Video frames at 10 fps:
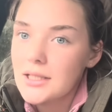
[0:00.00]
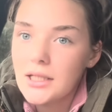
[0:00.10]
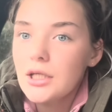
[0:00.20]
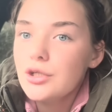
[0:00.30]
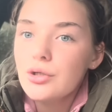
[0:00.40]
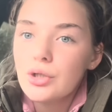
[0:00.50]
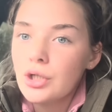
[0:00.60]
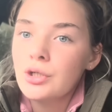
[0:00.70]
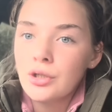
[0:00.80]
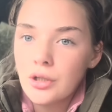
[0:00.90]
you
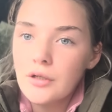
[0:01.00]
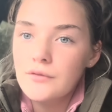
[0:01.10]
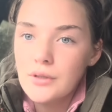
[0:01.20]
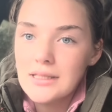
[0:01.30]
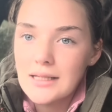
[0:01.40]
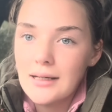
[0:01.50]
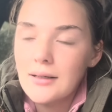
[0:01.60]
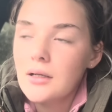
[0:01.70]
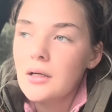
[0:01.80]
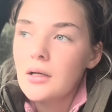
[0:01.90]
couldn't avoid it.
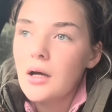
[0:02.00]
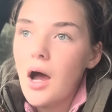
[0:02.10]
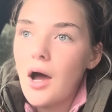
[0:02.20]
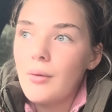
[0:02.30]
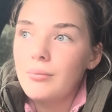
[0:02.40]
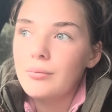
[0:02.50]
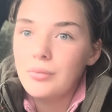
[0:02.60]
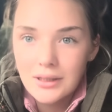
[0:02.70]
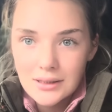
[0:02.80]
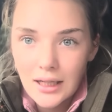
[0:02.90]

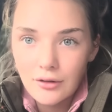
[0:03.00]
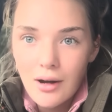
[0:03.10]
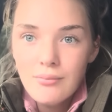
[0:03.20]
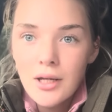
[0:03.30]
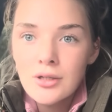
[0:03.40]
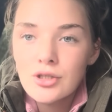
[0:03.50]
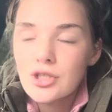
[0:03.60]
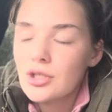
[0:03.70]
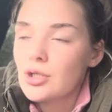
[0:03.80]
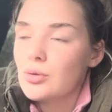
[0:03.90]
We didn't take her out
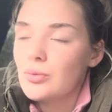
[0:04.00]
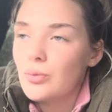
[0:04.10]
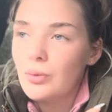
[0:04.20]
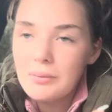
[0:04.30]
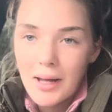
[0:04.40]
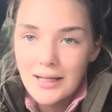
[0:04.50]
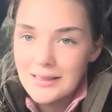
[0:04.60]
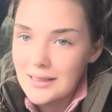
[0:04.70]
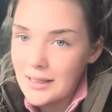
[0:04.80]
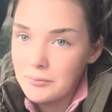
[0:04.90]
much. We barely
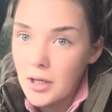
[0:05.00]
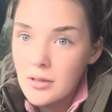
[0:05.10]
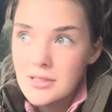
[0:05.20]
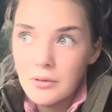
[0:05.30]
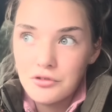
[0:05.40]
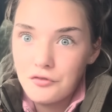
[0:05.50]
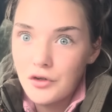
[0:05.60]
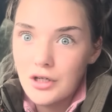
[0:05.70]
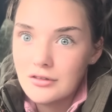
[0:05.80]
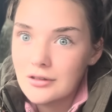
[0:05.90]
did any miles. That was the
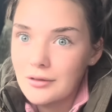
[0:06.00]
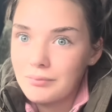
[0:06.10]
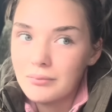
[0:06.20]
first